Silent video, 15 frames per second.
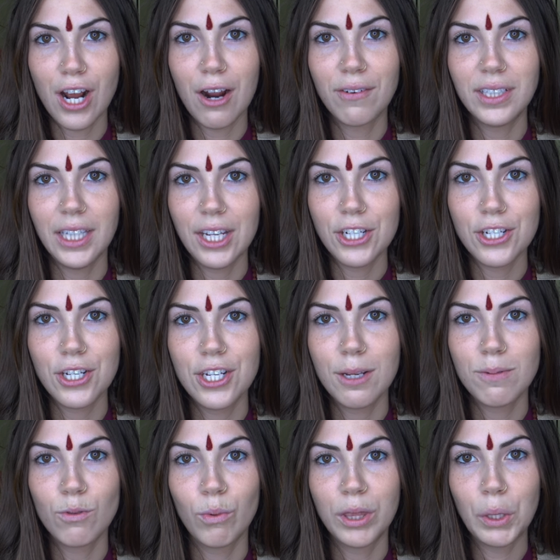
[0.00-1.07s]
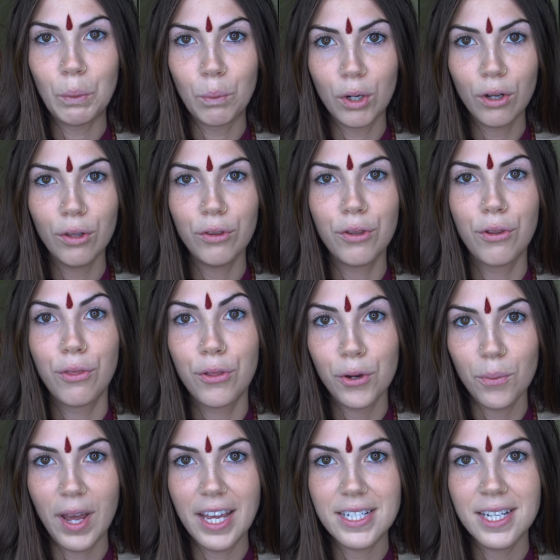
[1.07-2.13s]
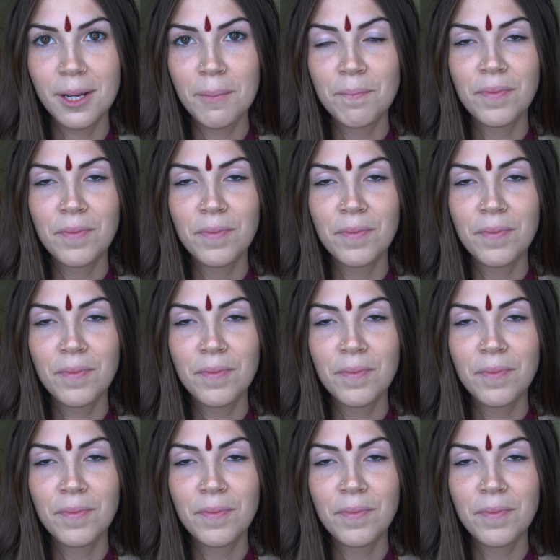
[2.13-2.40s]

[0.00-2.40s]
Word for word: our relationships with the world through it.